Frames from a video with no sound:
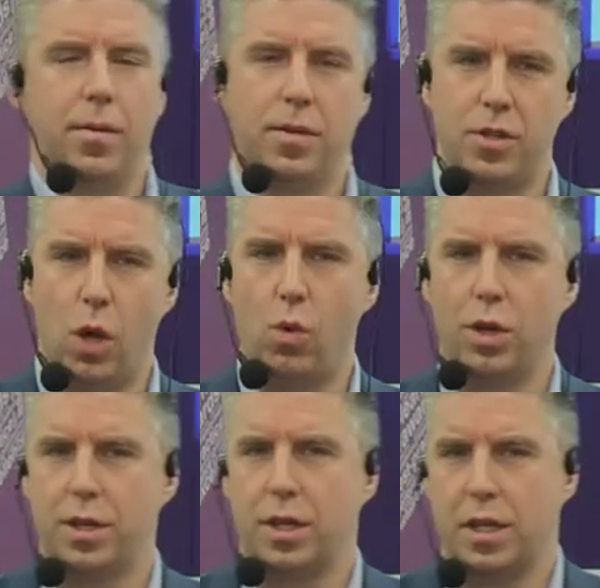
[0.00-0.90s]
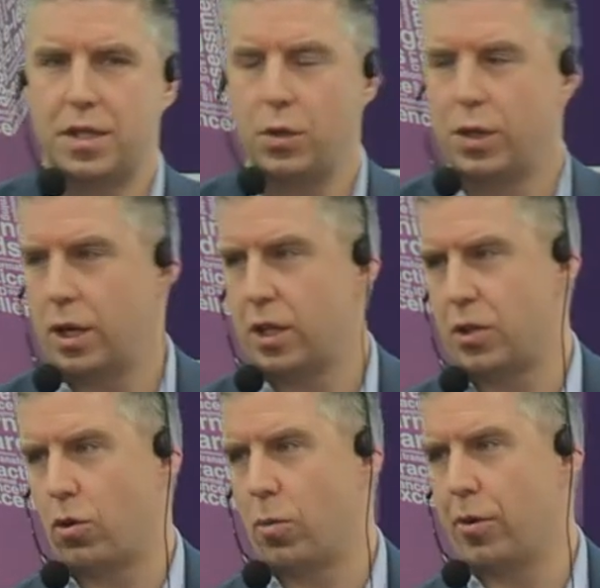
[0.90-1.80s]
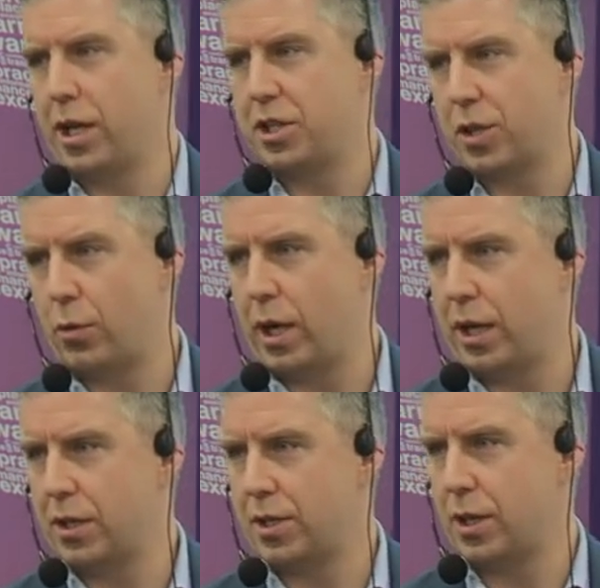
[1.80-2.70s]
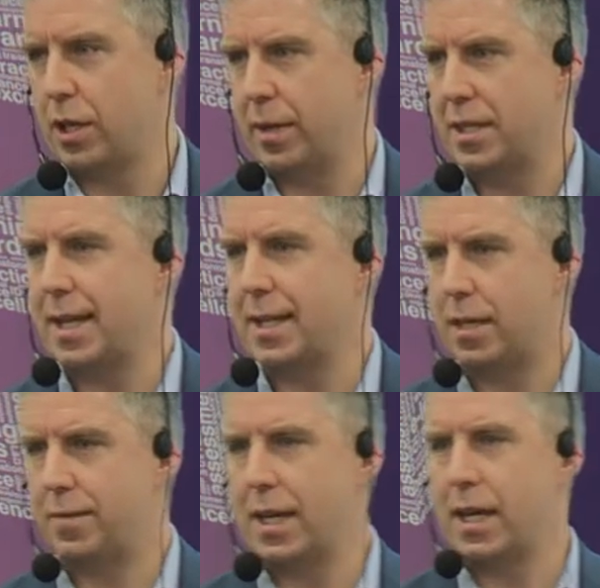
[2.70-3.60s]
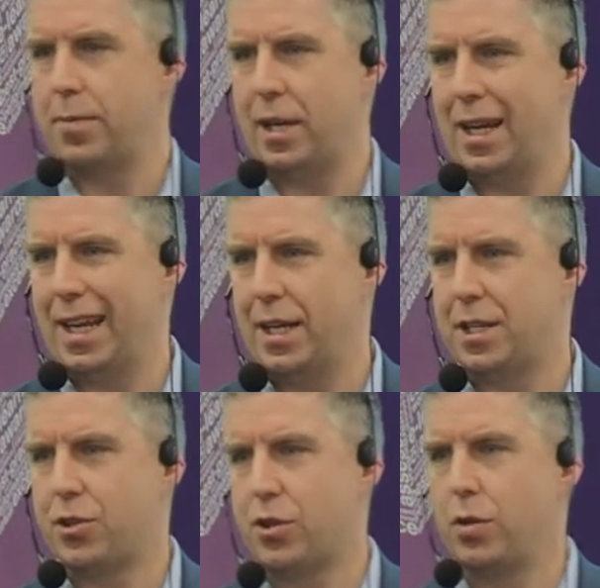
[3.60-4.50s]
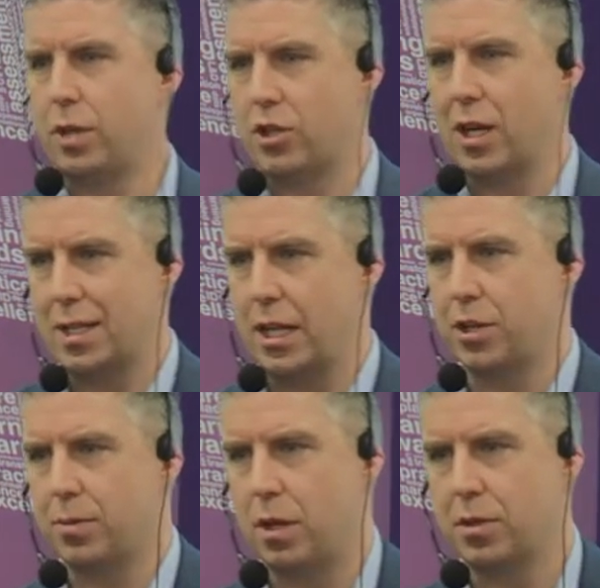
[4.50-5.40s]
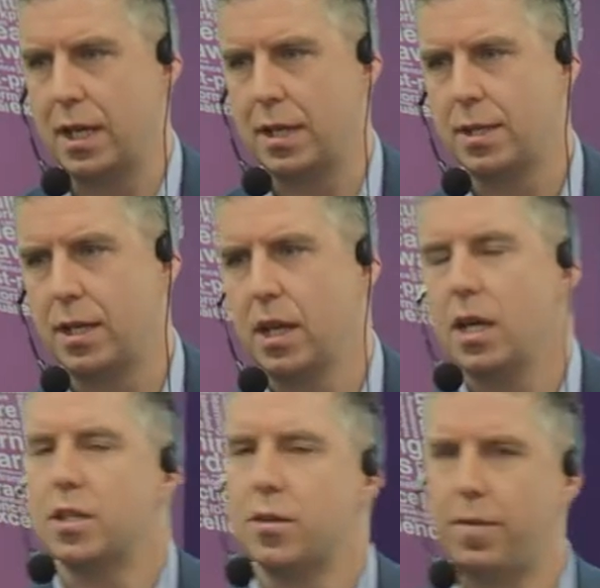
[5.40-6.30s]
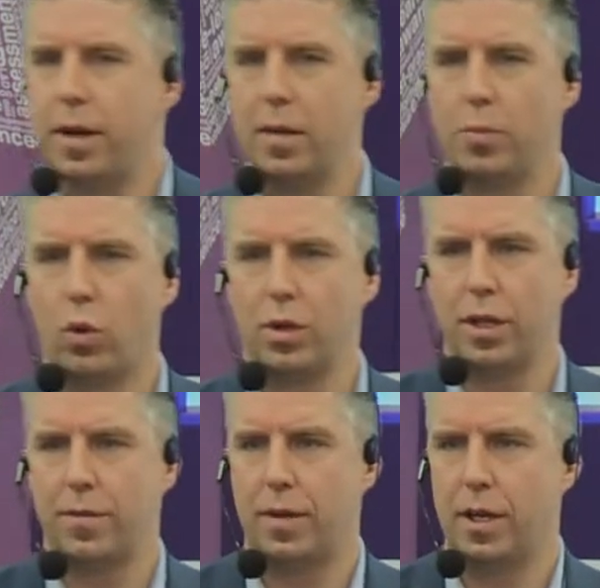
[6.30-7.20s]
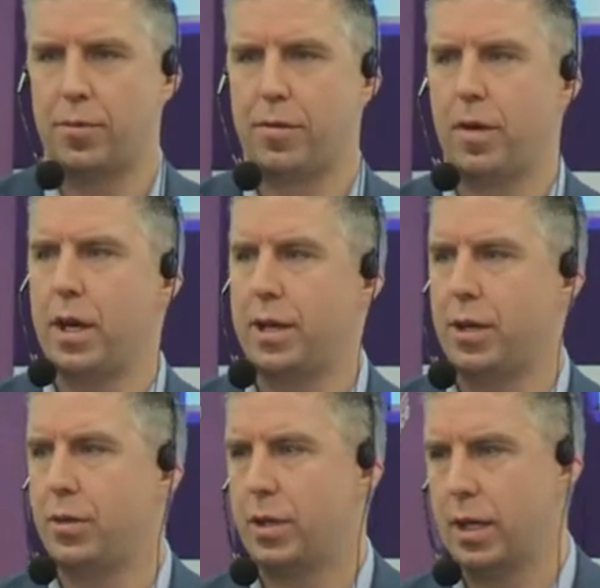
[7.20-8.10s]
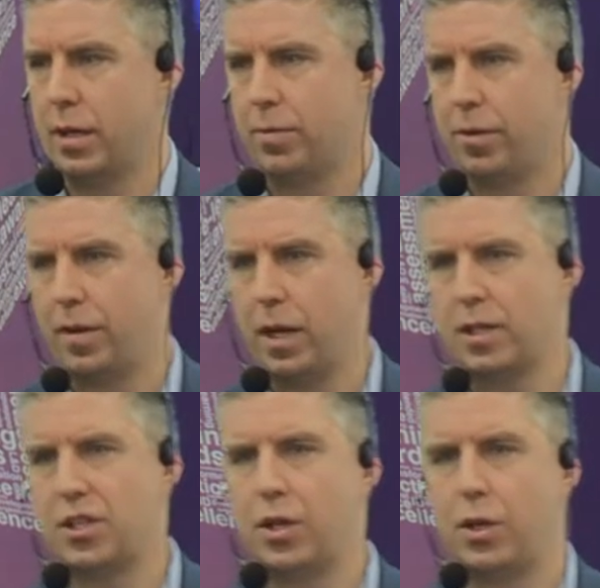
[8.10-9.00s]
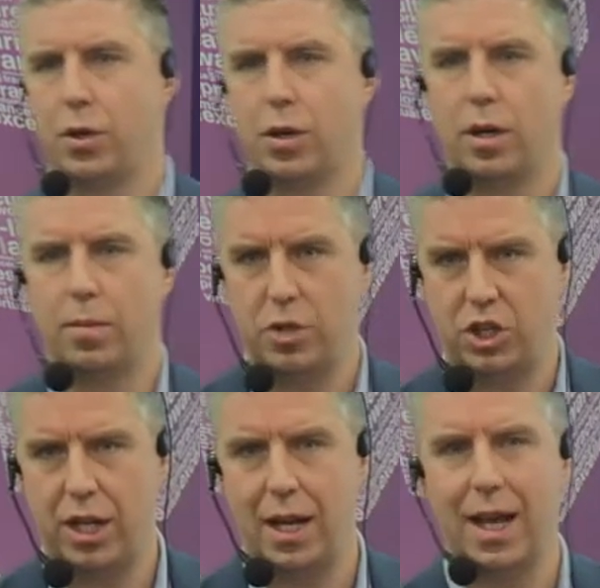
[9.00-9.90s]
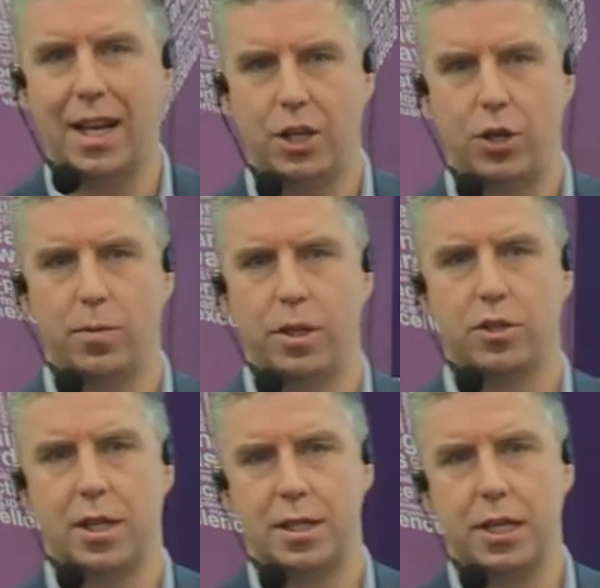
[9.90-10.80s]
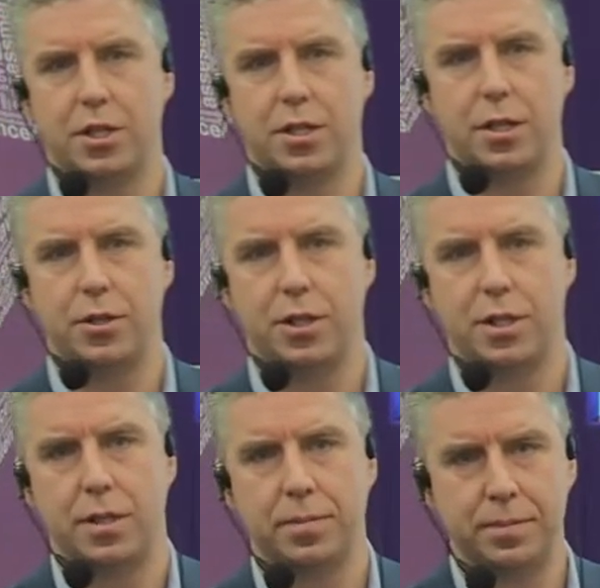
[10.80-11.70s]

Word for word: there's no wonder that two-thirds of corporations are really concerned about sensitive data being leaked through the translation process. So very important that you find a provider who can provide secure machine and human translation solutions.